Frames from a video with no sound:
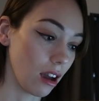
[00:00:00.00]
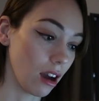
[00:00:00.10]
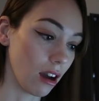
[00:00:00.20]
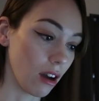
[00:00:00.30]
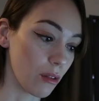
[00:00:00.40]

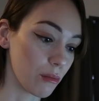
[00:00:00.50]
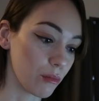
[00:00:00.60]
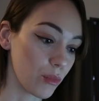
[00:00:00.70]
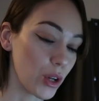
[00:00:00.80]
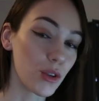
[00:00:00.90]

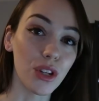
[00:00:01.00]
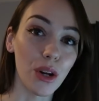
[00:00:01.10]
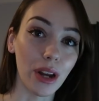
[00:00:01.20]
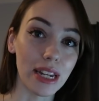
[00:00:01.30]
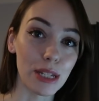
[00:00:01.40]
Um, we usually
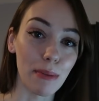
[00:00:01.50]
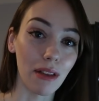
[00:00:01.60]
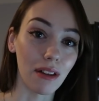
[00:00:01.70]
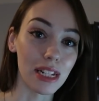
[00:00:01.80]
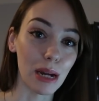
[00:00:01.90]
don't get to
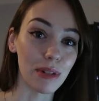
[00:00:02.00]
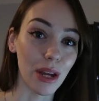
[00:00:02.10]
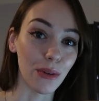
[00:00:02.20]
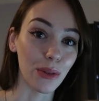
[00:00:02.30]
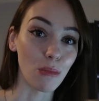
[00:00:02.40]
spend a lot of time
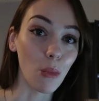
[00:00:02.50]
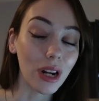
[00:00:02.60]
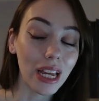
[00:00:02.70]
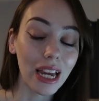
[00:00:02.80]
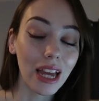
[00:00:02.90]
together in the
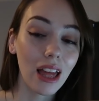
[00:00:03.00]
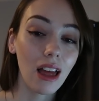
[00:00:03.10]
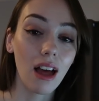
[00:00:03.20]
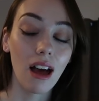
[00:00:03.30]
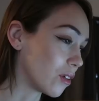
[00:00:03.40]
morning.
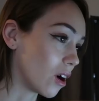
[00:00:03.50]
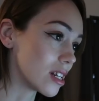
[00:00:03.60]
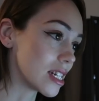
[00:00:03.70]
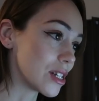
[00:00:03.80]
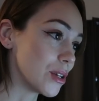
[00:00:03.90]
I
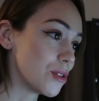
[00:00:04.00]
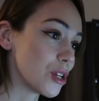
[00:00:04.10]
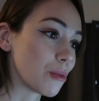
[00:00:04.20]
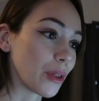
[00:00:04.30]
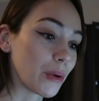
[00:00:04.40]
logged into
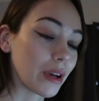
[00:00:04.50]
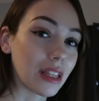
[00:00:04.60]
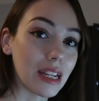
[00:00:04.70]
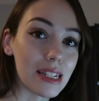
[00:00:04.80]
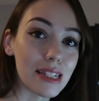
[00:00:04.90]
YouTube really
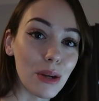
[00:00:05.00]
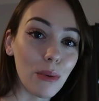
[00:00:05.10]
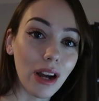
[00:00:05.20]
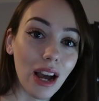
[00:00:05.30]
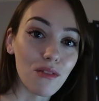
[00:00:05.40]
quickly to see
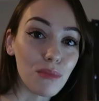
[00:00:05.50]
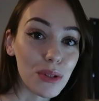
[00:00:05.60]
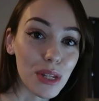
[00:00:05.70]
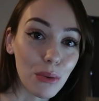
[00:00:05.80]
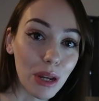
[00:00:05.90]
what kind of
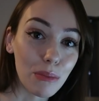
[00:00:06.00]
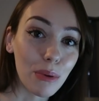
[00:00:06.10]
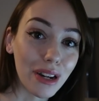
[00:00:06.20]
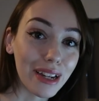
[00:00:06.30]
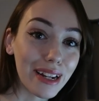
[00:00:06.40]
music we could
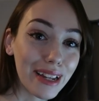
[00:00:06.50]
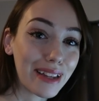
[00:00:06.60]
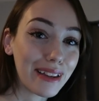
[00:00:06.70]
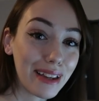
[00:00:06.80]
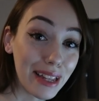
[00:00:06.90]
put
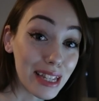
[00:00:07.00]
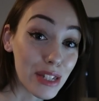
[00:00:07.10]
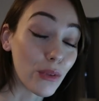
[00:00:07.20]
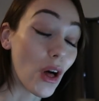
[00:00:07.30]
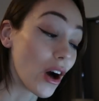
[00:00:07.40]
in
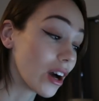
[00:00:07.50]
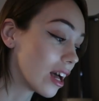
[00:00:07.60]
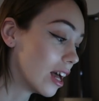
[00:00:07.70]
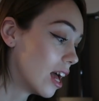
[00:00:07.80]
this vlog.